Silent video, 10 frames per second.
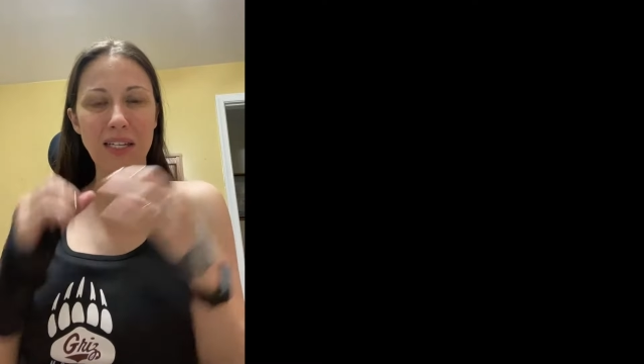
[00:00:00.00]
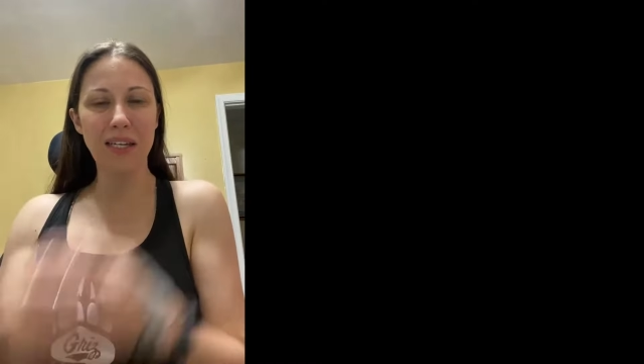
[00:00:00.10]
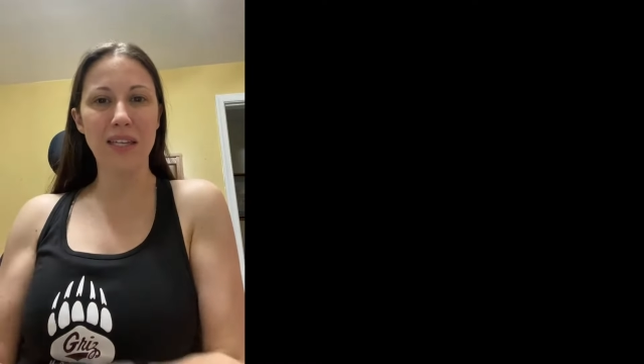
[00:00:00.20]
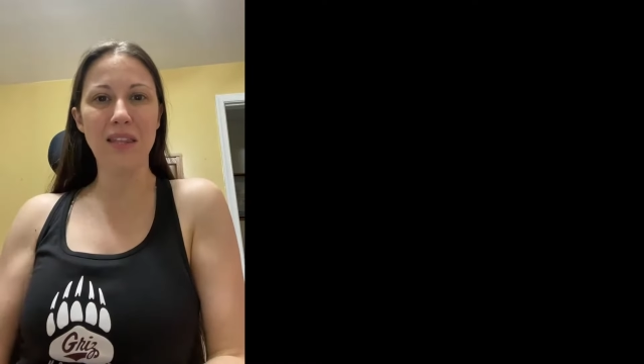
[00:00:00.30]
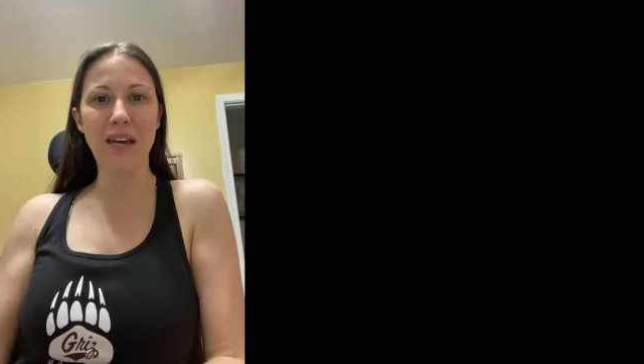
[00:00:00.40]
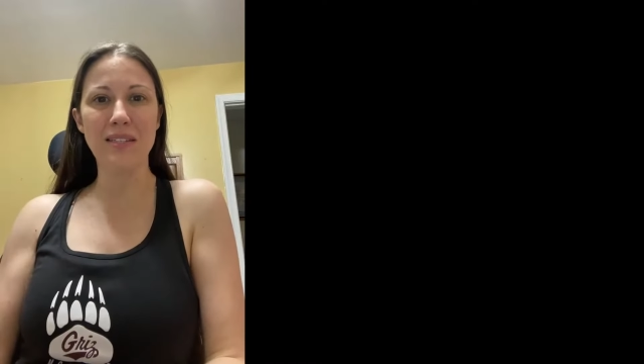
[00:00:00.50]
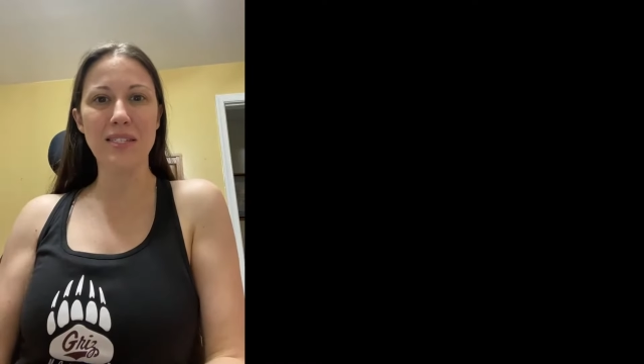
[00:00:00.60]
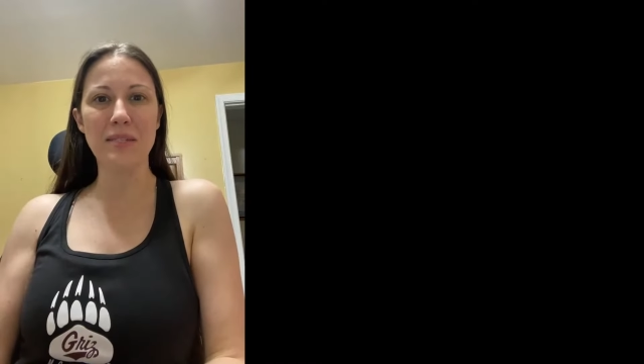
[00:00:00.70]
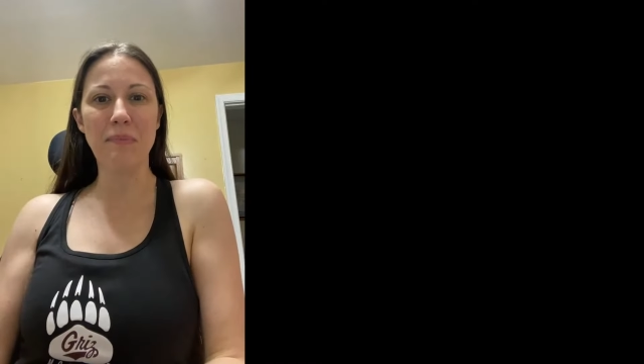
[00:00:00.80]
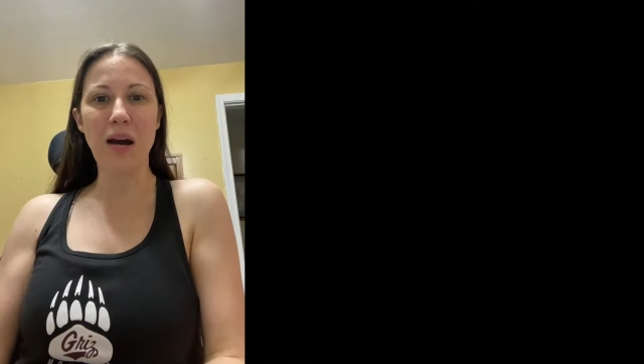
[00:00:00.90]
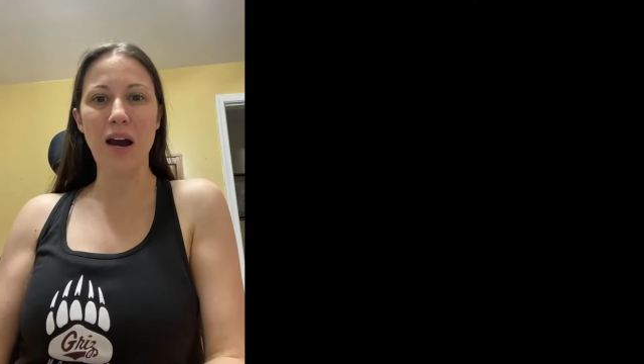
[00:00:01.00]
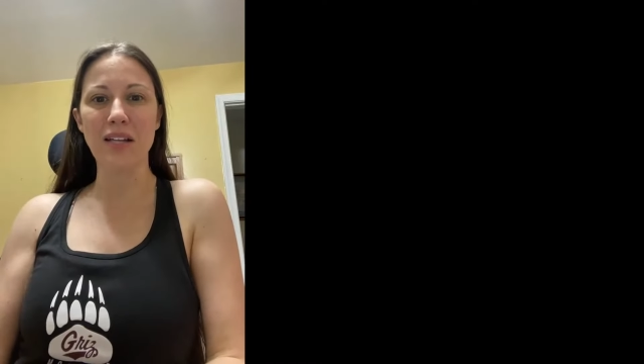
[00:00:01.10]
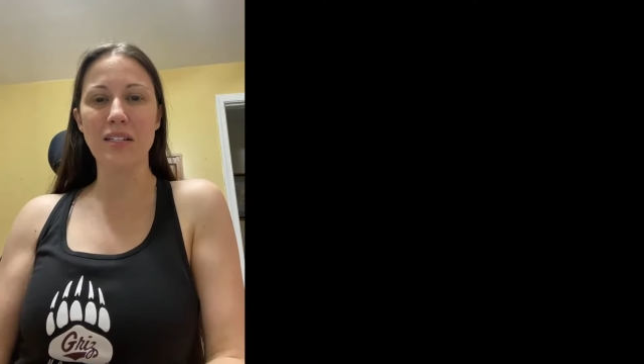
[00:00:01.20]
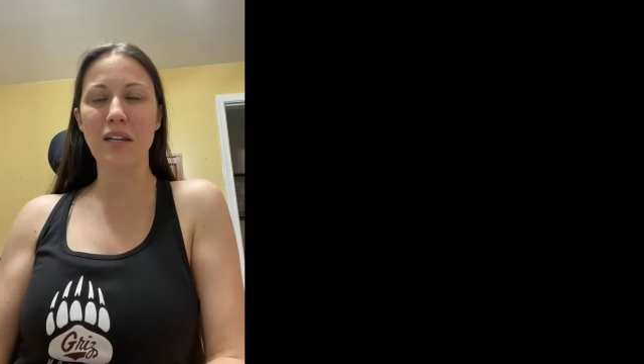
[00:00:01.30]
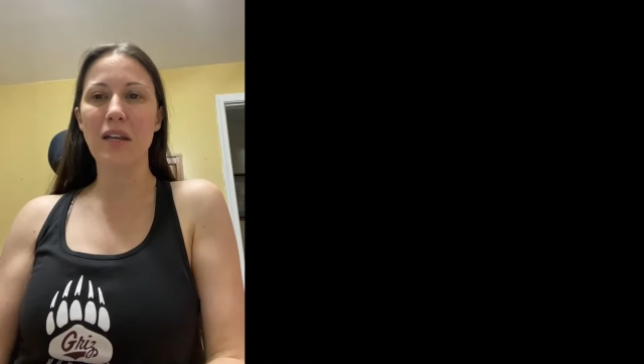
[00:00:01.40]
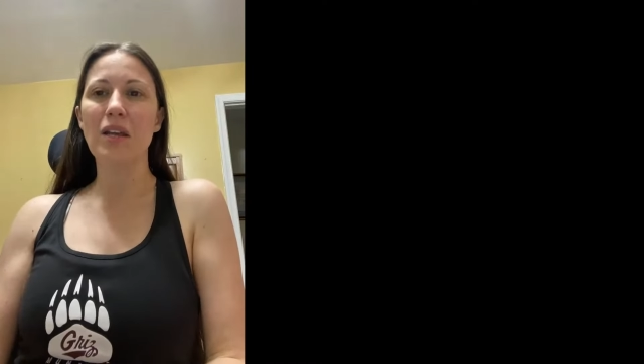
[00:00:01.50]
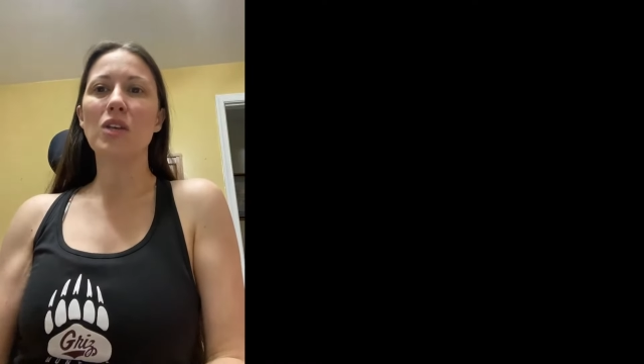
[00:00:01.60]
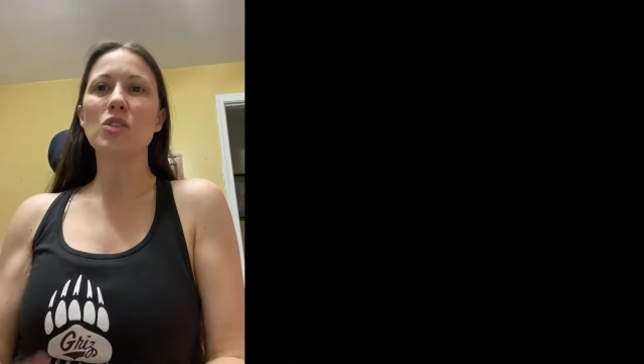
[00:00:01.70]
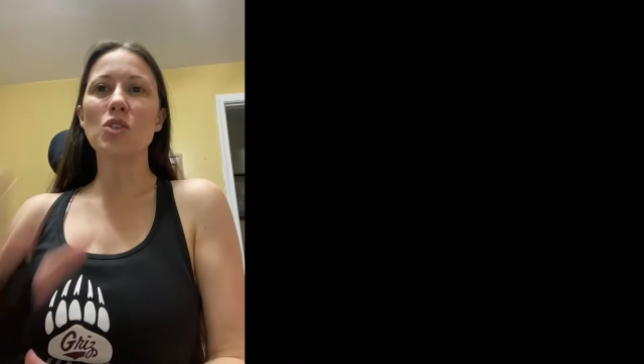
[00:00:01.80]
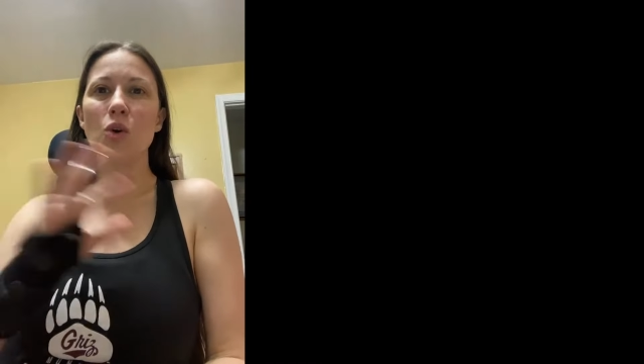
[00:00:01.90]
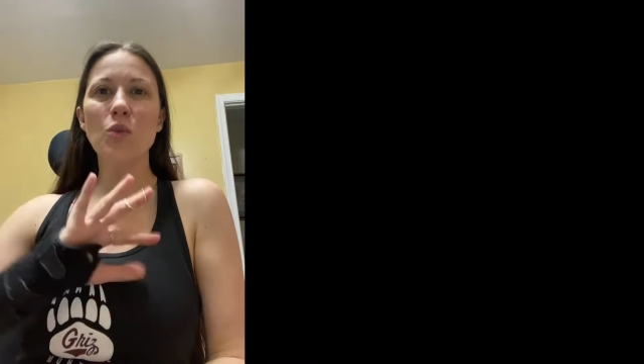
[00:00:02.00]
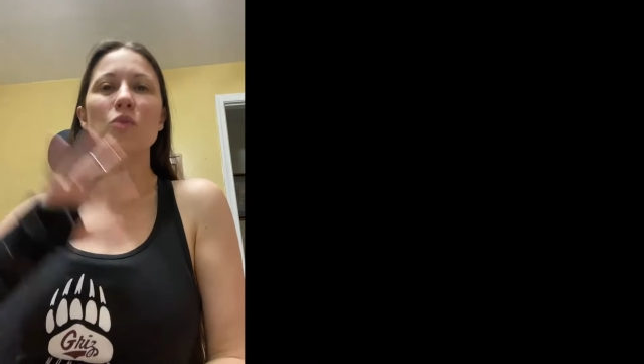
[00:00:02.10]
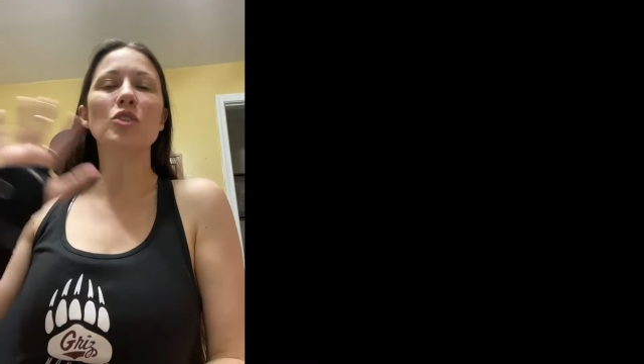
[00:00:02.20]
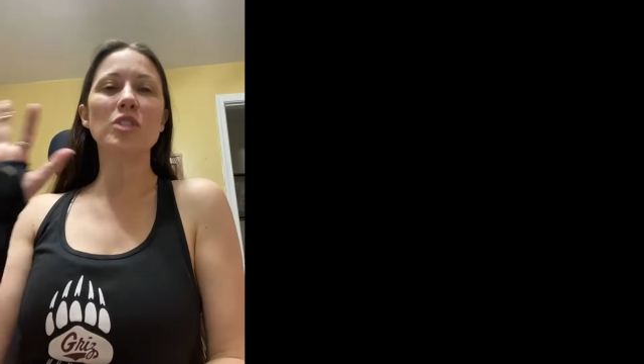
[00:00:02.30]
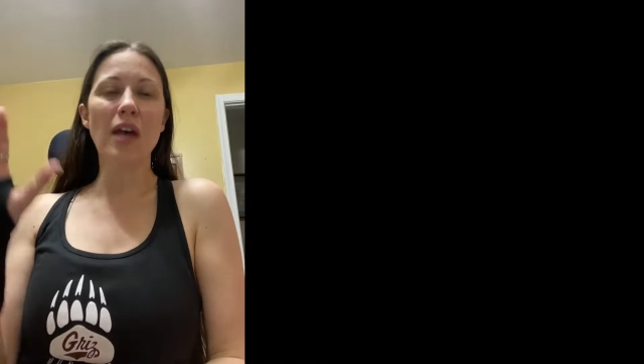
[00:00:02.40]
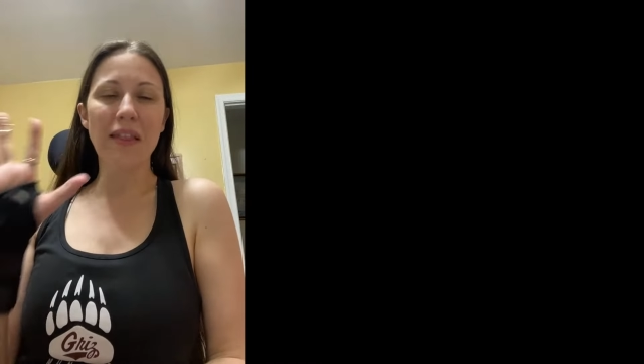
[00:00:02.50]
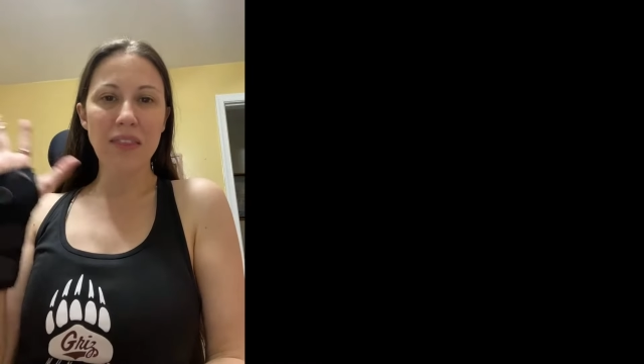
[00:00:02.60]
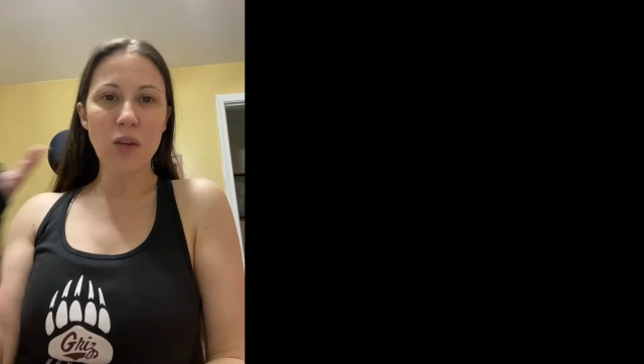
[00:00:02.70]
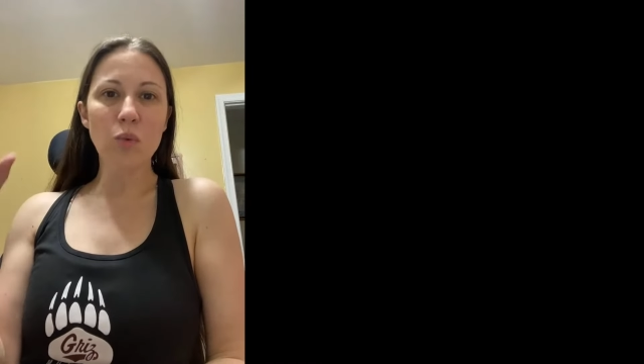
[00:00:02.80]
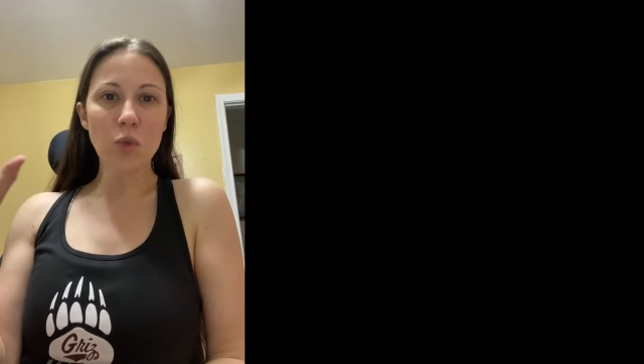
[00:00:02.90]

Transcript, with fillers: in that spot. So there's, I think,